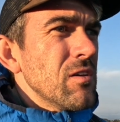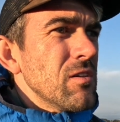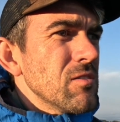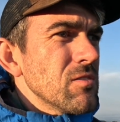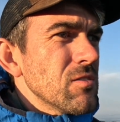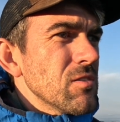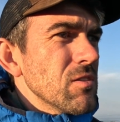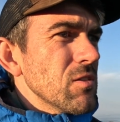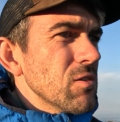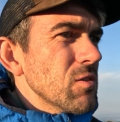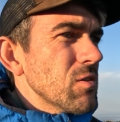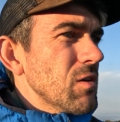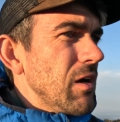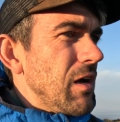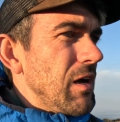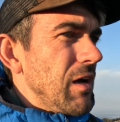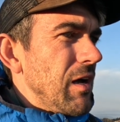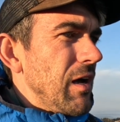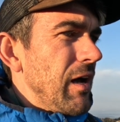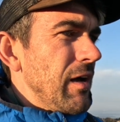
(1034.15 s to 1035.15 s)
So
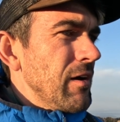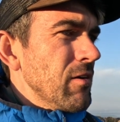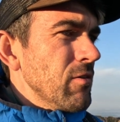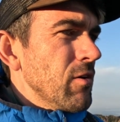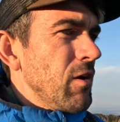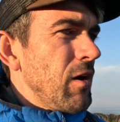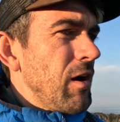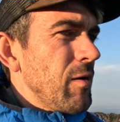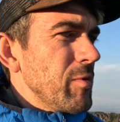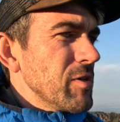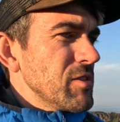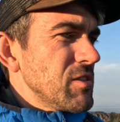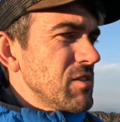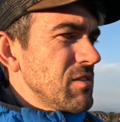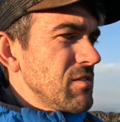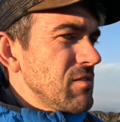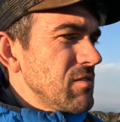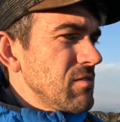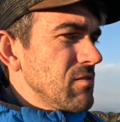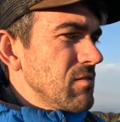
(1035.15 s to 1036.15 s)
I don't know how much
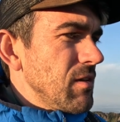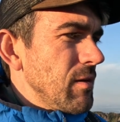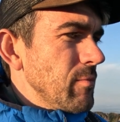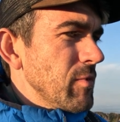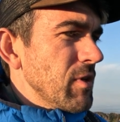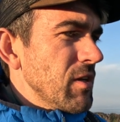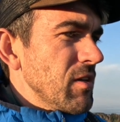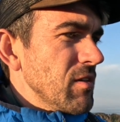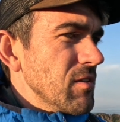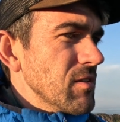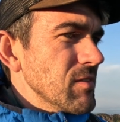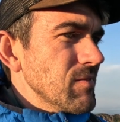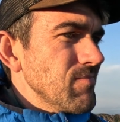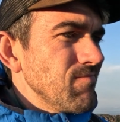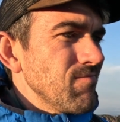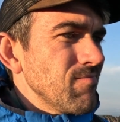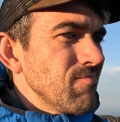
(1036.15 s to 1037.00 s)
I'm gonna